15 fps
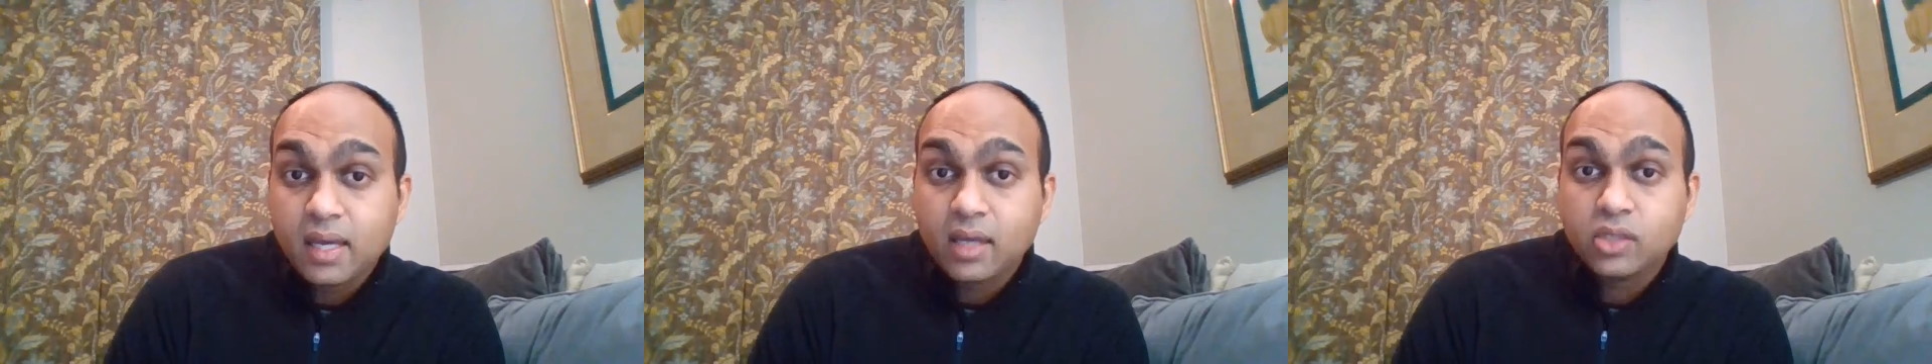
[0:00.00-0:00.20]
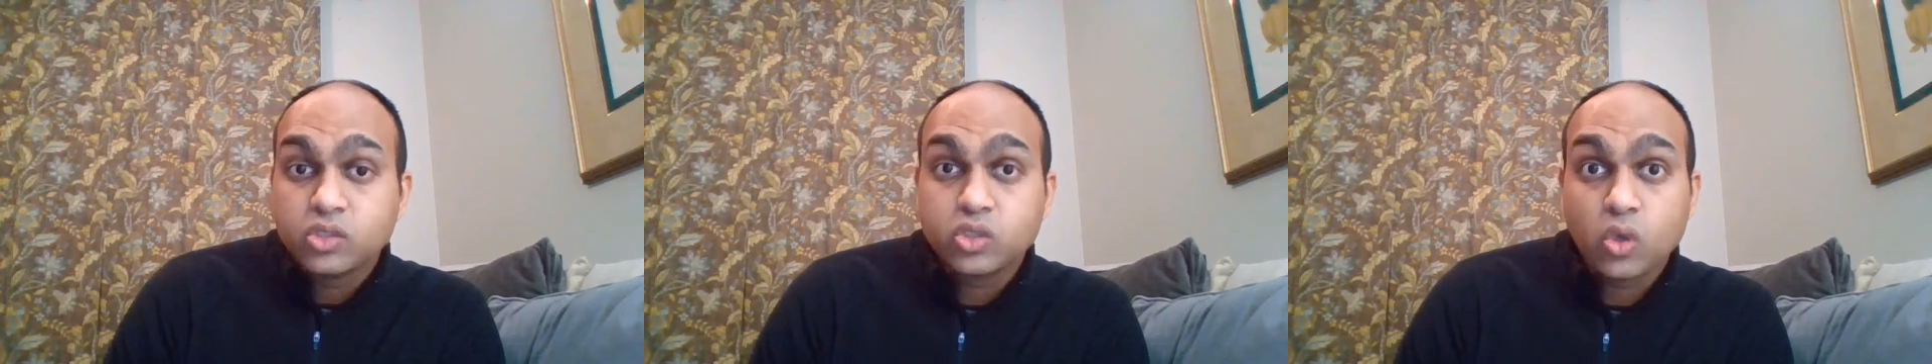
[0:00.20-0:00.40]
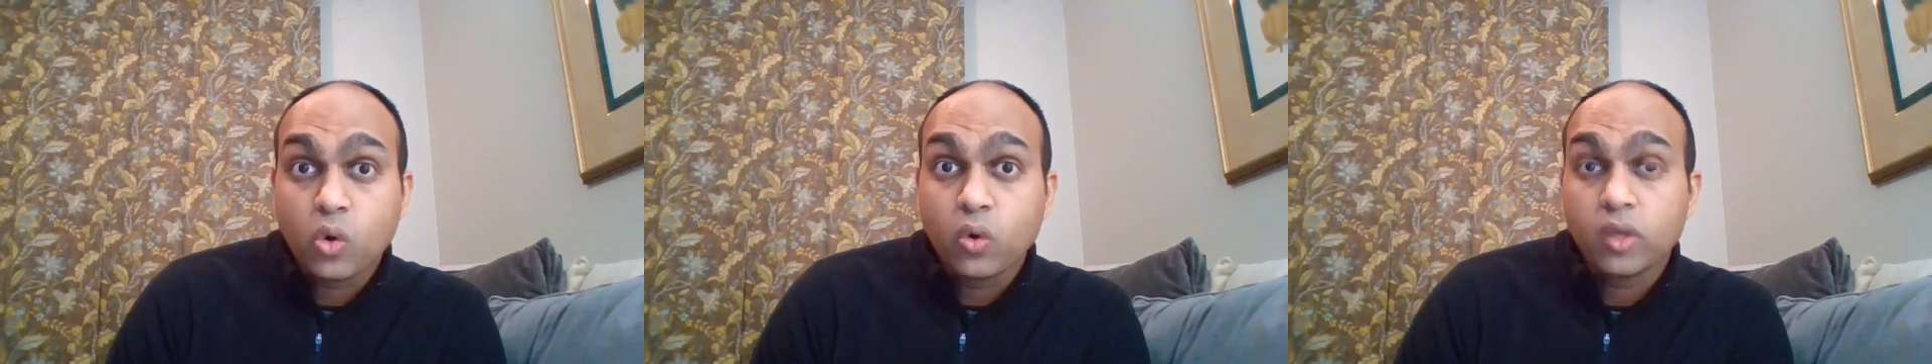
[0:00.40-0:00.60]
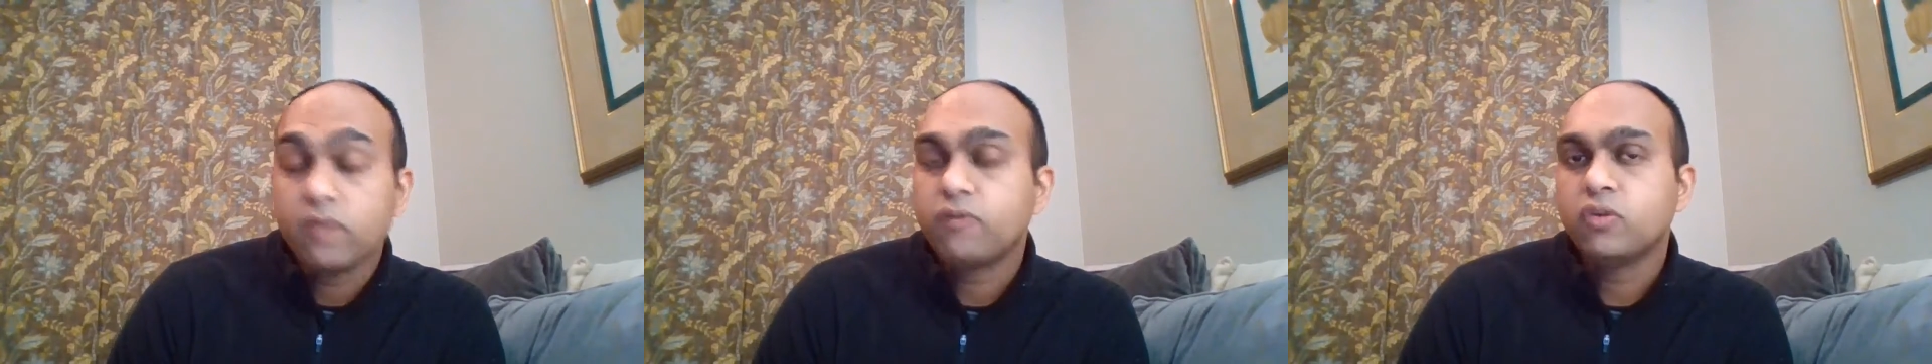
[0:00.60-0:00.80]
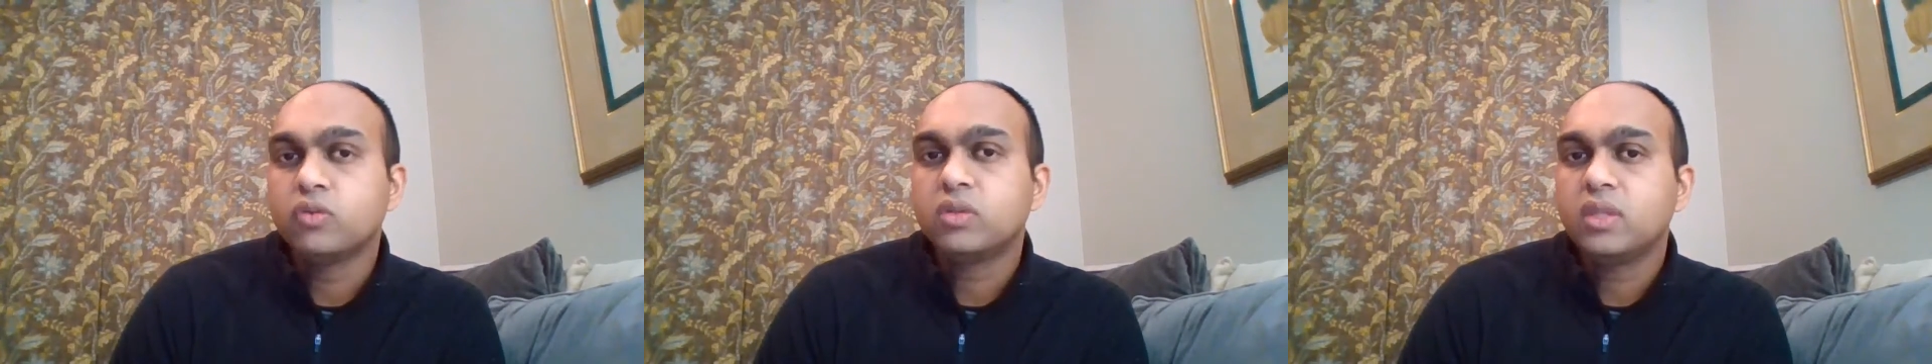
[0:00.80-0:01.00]
so
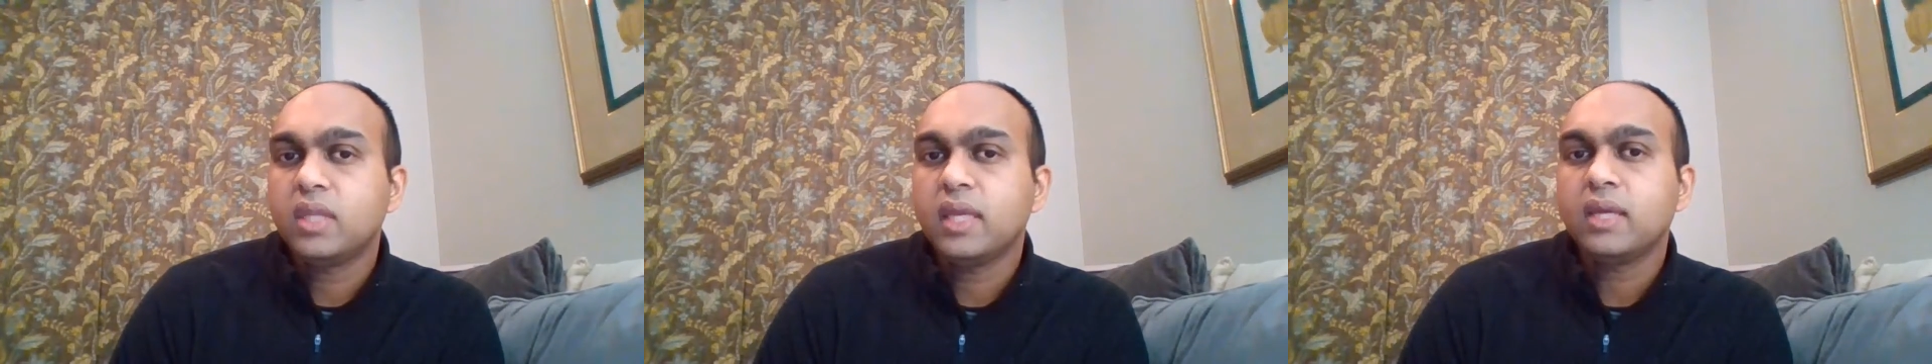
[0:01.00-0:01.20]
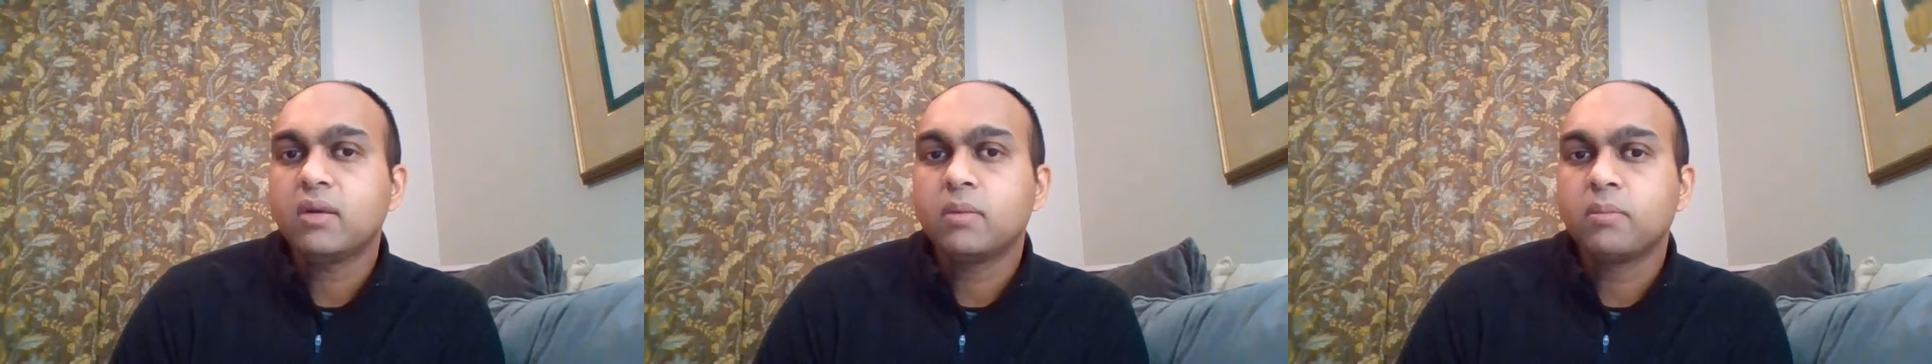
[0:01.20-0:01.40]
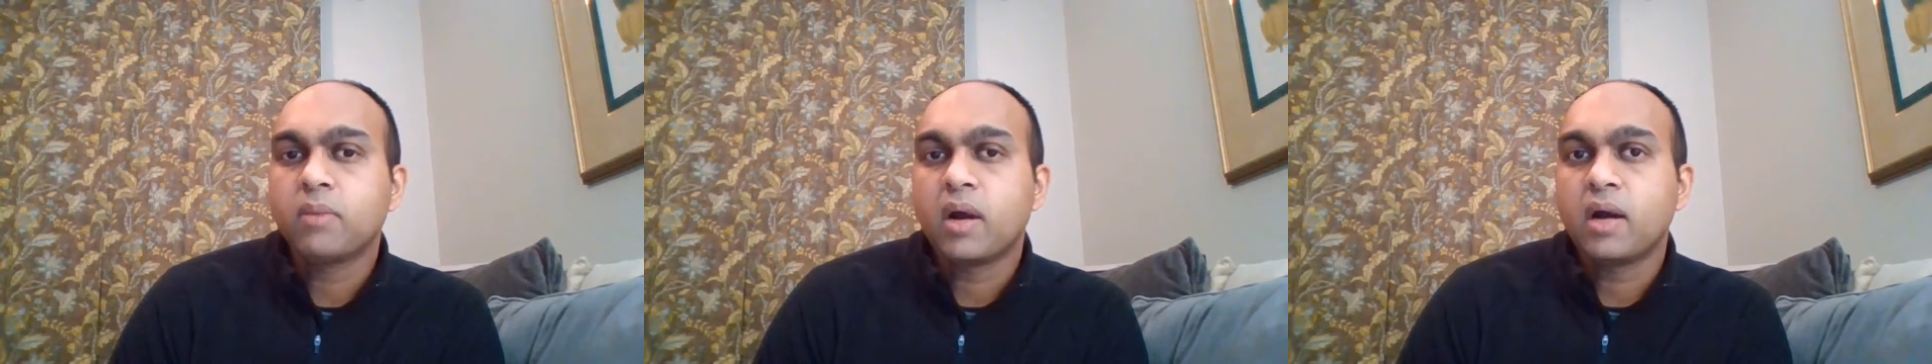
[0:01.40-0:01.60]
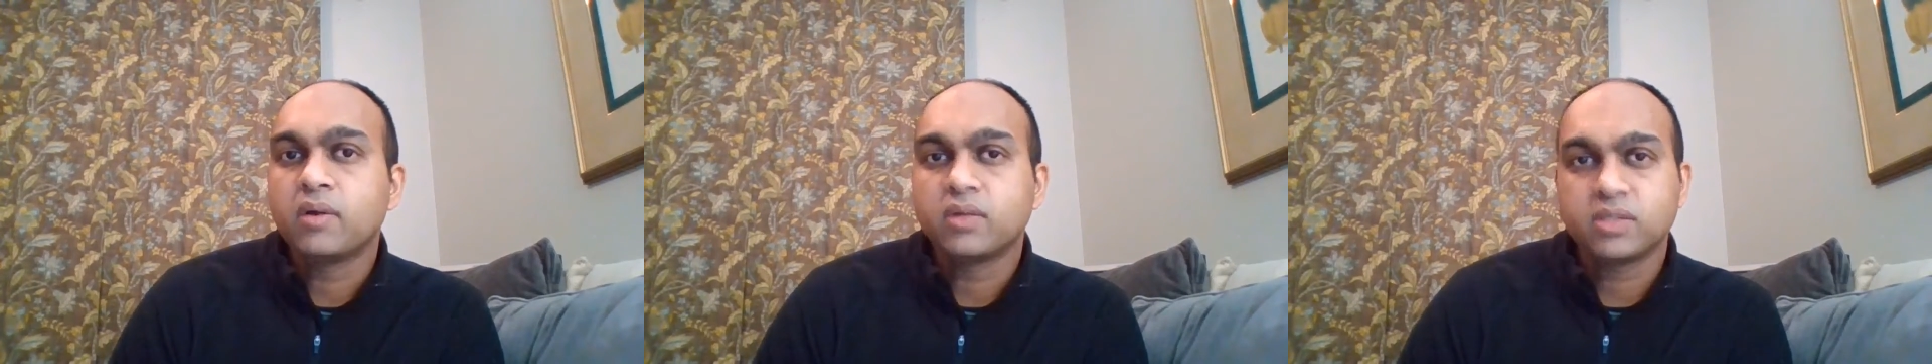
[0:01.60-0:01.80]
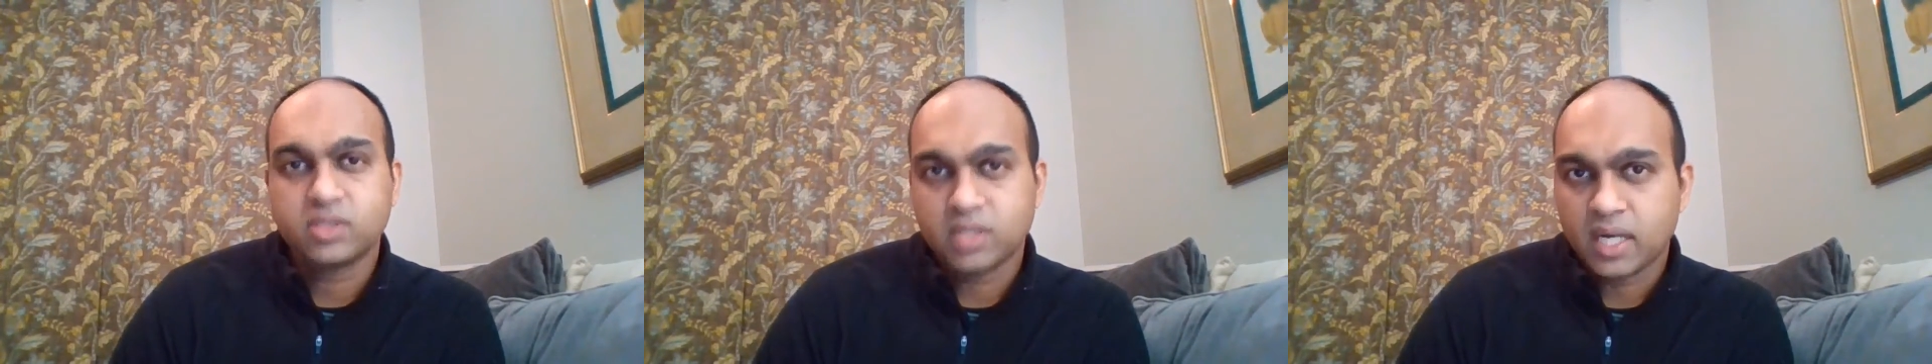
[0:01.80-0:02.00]
if you think
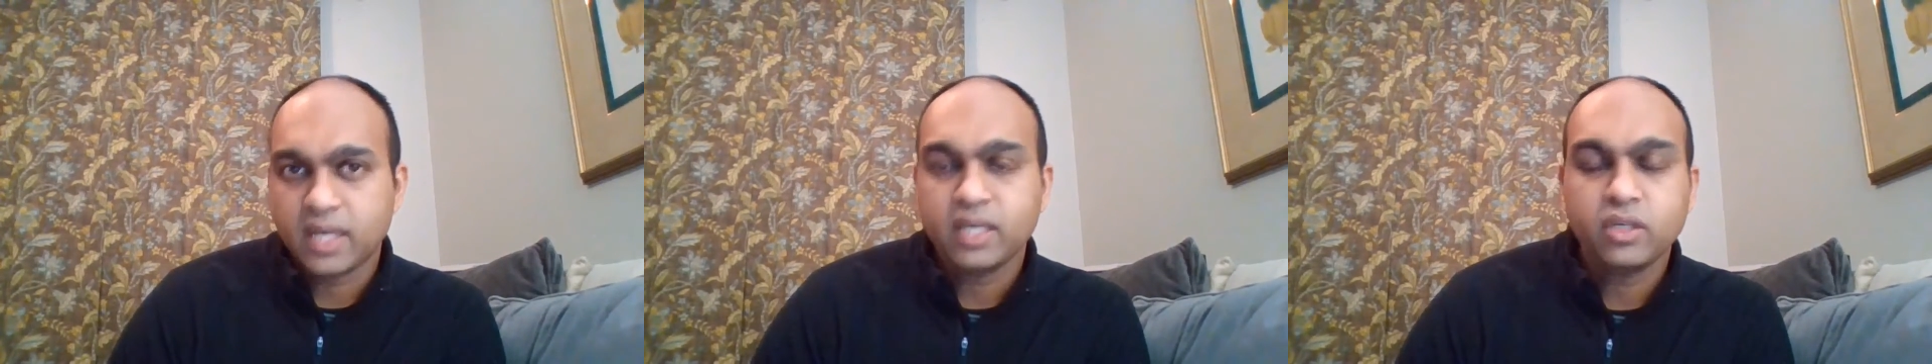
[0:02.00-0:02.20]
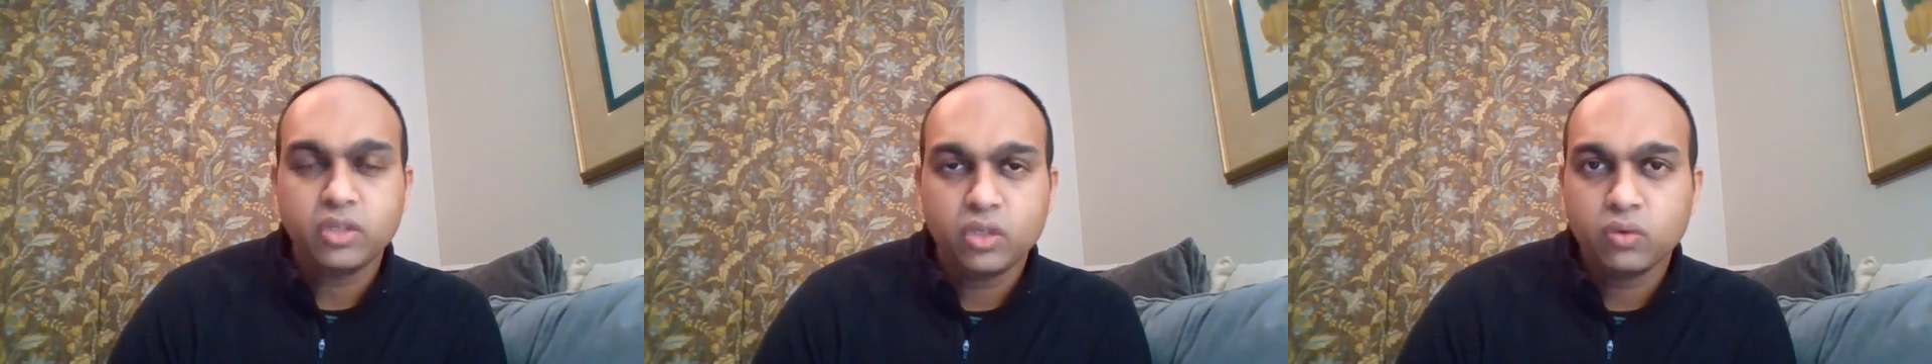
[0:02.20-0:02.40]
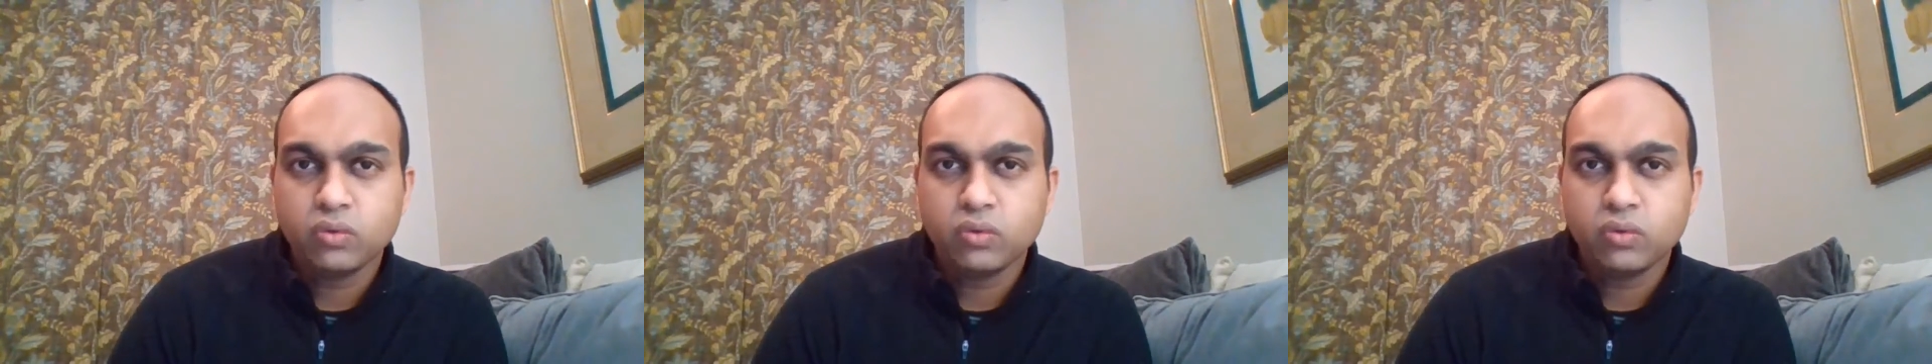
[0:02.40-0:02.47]
about starting a new